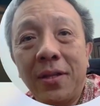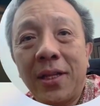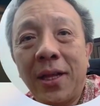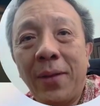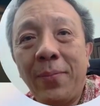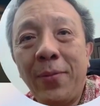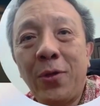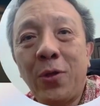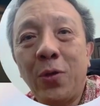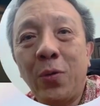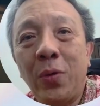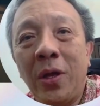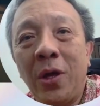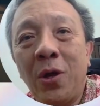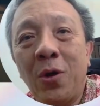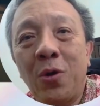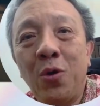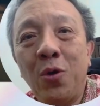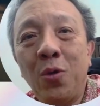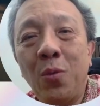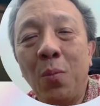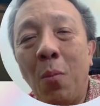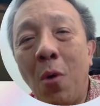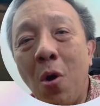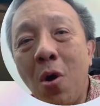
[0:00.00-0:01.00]
That means you
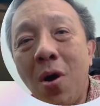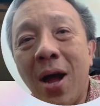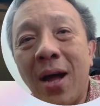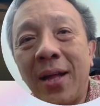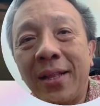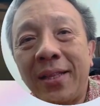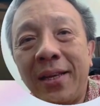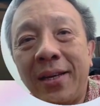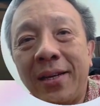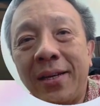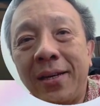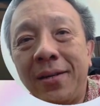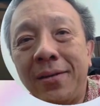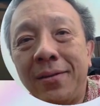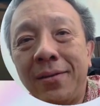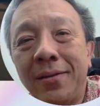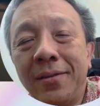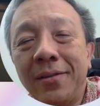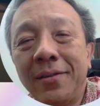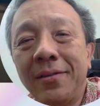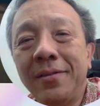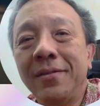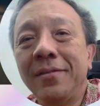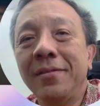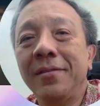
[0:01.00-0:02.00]
include more articles,
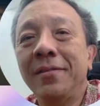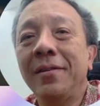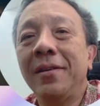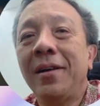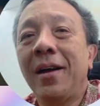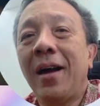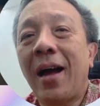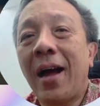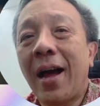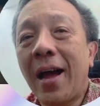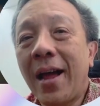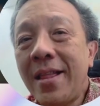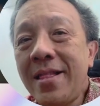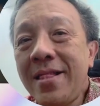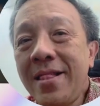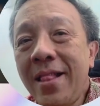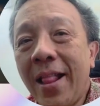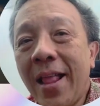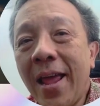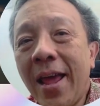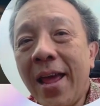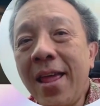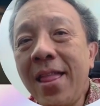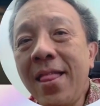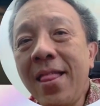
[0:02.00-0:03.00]

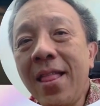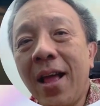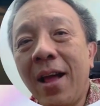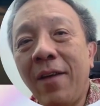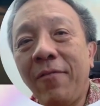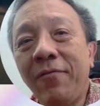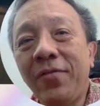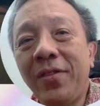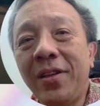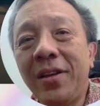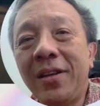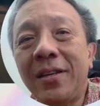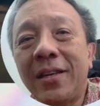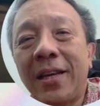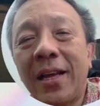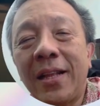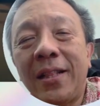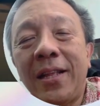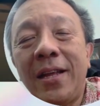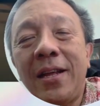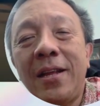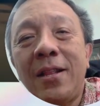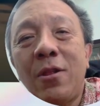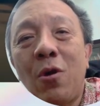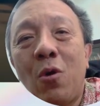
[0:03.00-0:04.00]
and then after
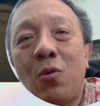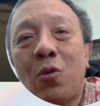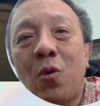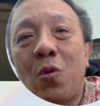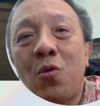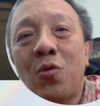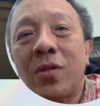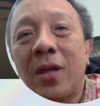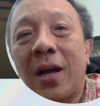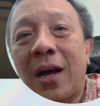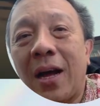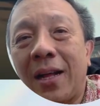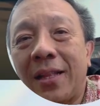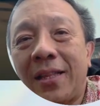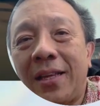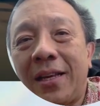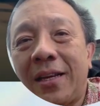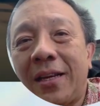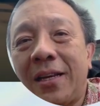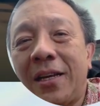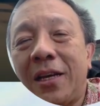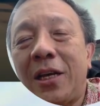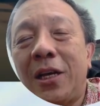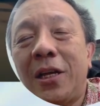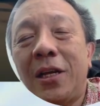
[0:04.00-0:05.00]
getting those
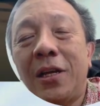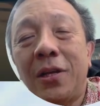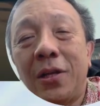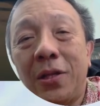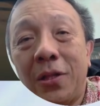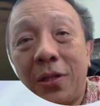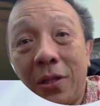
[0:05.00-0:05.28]
articles,